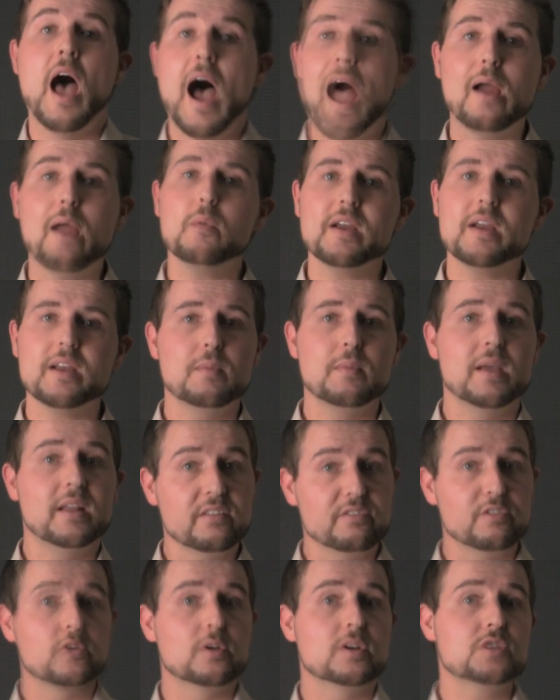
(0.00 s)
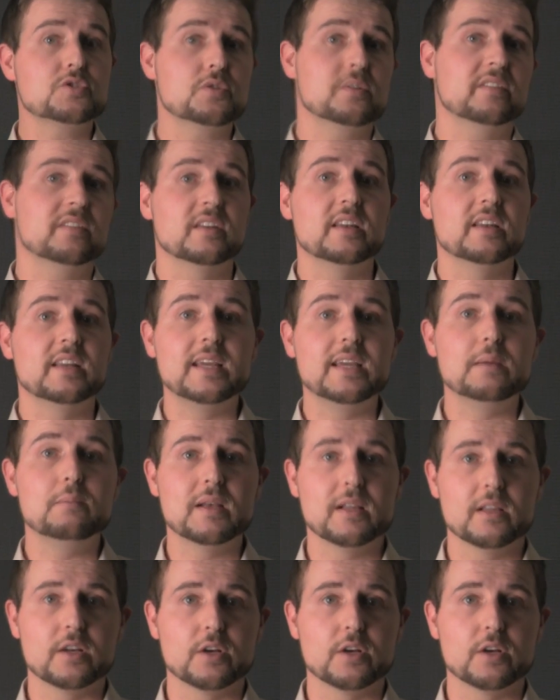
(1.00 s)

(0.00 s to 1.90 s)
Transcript: I recommend if you're interested in email